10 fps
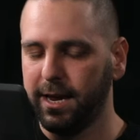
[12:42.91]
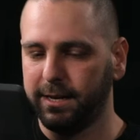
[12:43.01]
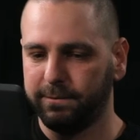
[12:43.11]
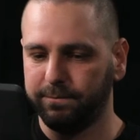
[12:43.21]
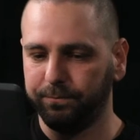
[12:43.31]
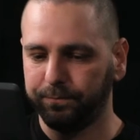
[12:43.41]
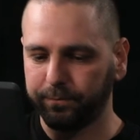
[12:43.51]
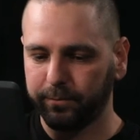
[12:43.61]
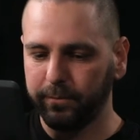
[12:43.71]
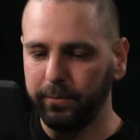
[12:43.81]
It
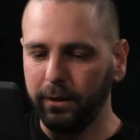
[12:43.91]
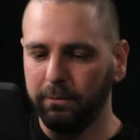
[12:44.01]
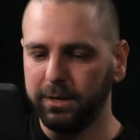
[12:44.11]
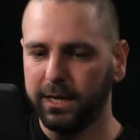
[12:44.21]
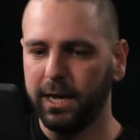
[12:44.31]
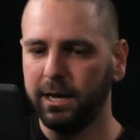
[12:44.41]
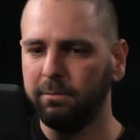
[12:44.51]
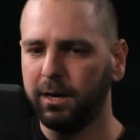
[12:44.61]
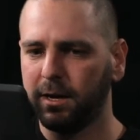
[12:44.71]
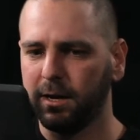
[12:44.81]

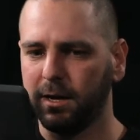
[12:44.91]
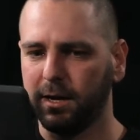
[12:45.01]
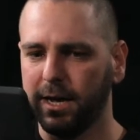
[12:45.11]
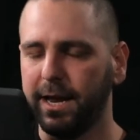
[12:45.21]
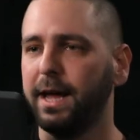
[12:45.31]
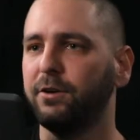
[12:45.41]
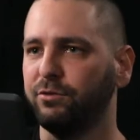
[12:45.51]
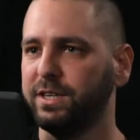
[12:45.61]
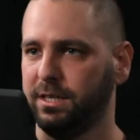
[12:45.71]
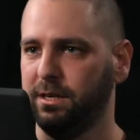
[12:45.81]
became. Uh, it had a
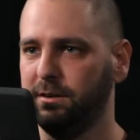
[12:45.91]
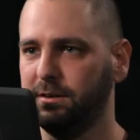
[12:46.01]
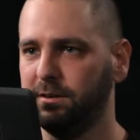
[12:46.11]
reason.